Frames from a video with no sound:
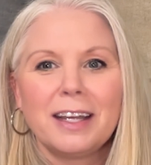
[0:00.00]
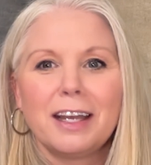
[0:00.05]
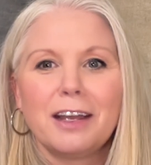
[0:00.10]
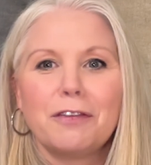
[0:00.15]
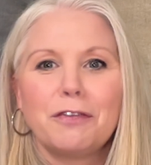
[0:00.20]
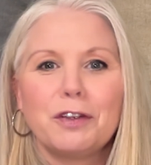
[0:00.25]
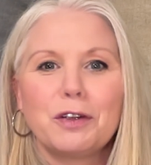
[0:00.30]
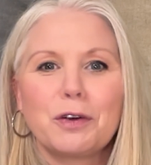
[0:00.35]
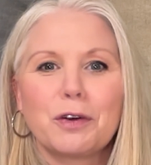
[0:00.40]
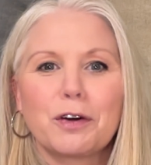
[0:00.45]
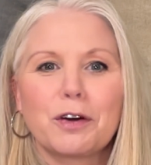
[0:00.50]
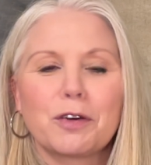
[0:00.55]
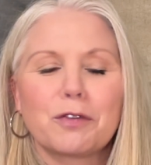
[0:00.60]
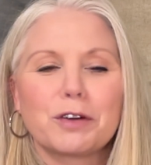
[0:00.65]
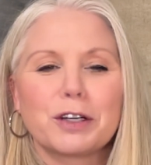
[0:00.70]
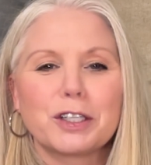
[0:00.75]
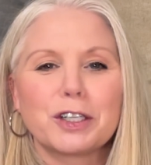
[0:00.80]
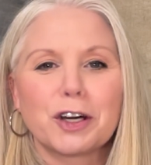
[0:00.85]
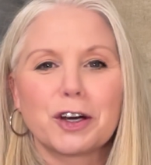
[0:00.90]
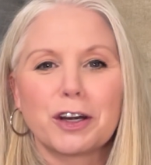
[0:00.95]
If you're a
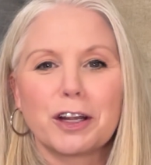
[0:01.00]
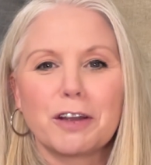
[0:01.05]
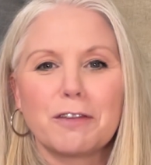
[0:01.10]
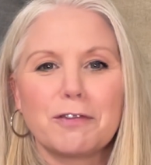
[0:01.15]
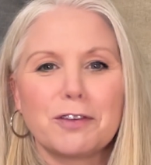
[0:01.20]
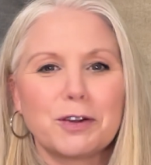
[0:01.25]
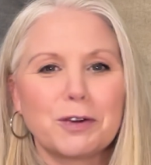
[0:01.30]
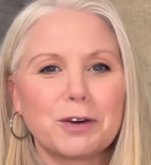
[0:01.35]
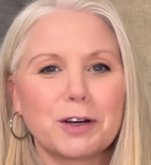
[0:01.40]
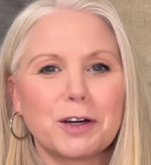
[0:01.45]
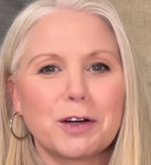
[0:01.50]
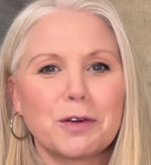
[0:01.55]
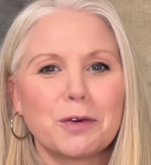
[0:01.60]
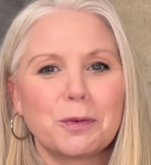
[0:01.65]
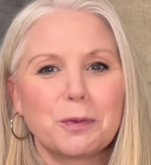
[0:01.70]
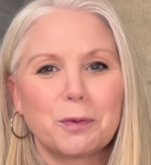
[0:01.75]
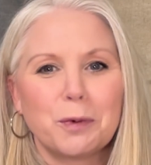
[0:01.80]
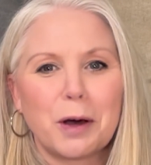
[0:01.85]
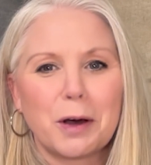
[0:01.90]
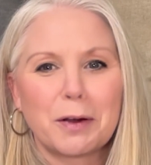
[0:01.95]
returning viewer,
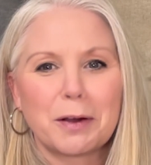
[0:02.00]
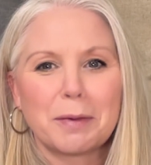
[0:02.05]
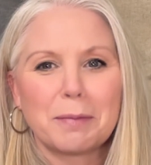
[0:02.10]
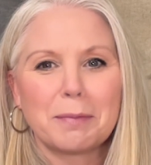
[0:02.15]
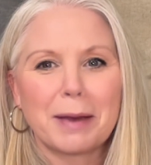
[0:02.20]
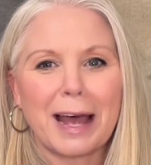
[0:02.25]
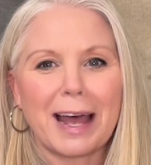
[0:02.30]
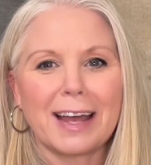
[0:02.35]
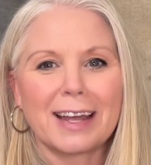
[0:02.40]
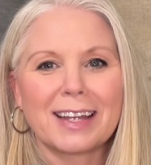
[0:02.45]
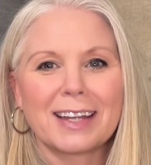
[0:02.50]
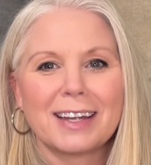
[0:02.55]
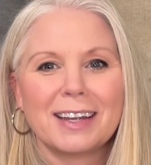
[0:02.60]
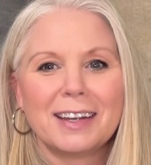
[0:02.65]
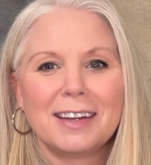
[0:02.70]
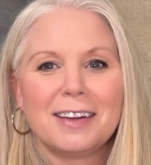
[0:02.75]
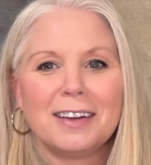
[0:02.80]
welcome back.